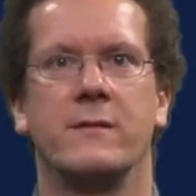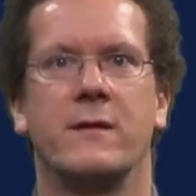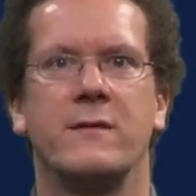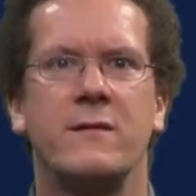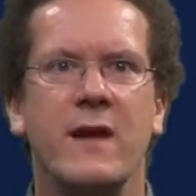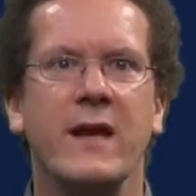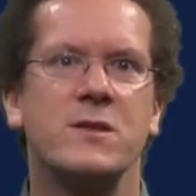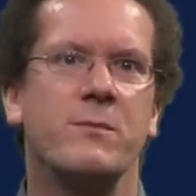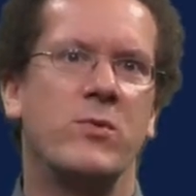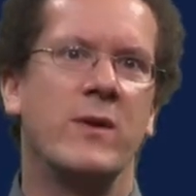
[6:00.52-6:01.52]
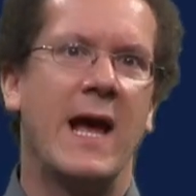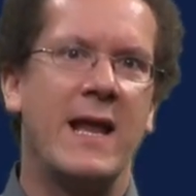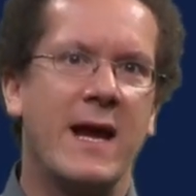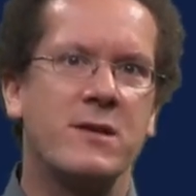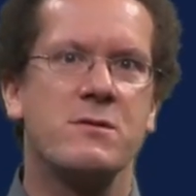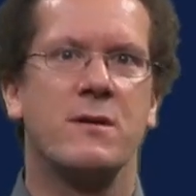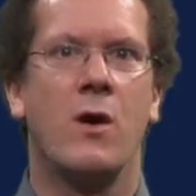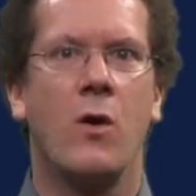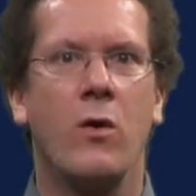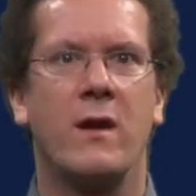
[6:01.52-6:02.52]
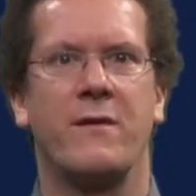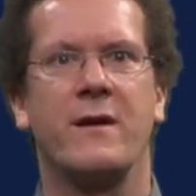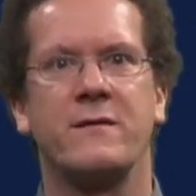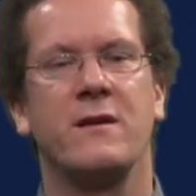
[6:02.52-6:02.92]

The distinction between electron and hole are thus